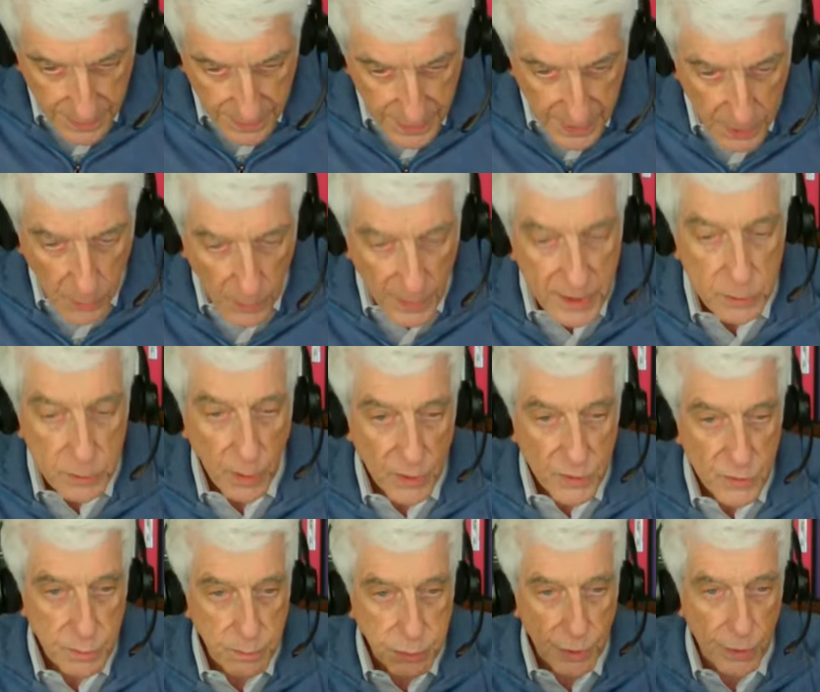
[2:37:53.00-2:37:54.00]
it
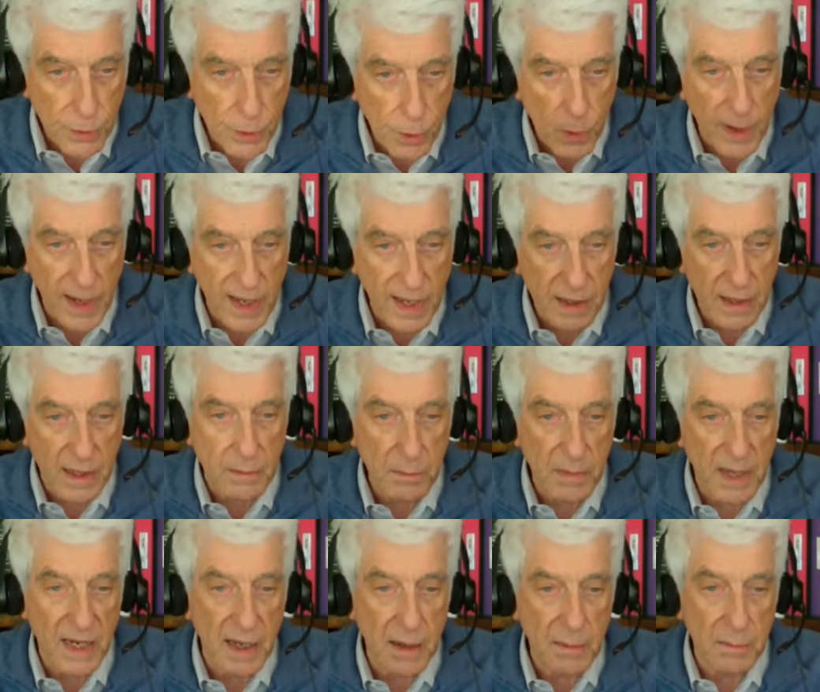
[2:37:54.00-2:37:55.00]
was brewing in
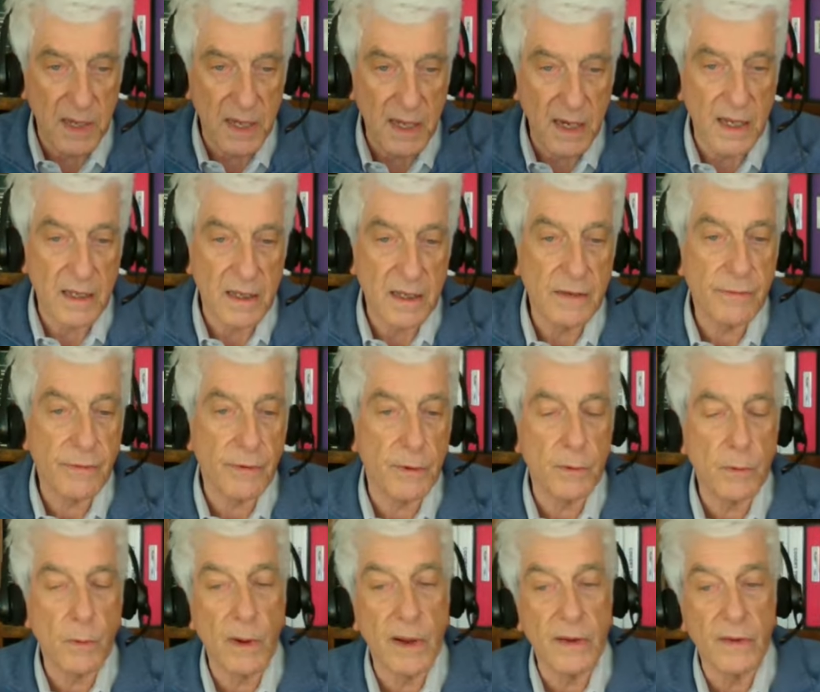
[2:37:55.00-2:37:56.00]
many, many different
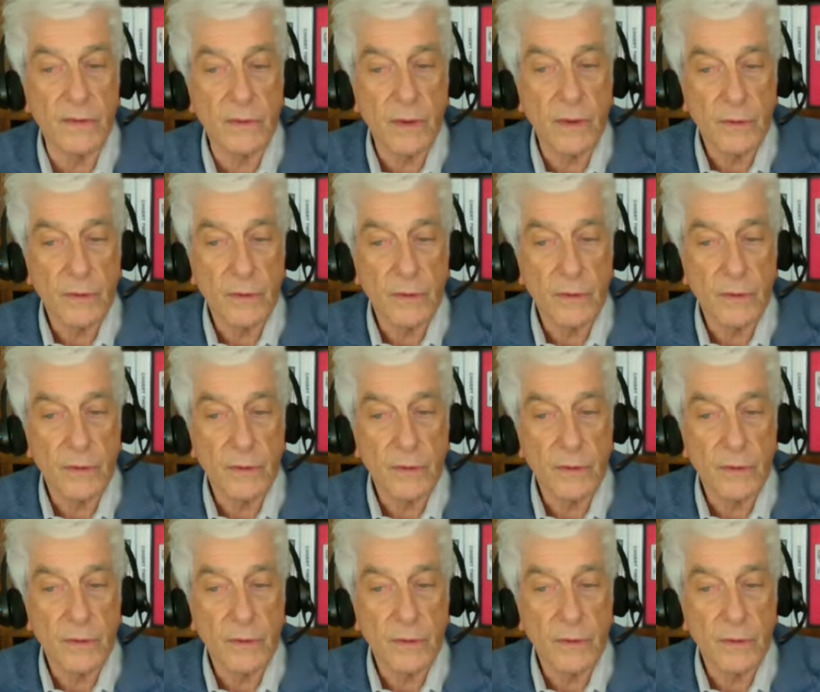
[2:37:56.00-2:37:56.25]
ways.